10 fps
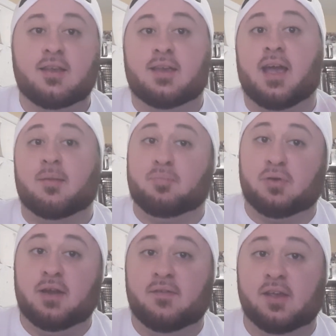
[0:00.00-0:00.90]
you had
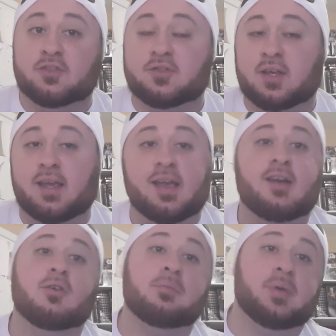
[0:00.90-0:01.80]
previously
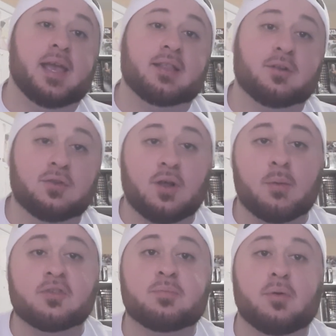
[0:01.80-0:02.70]
will be at their
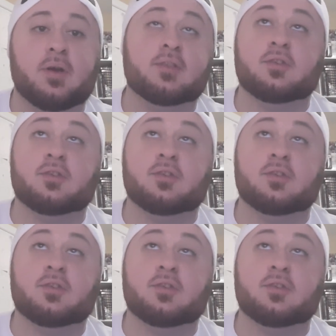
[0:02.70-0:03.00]
lowest point.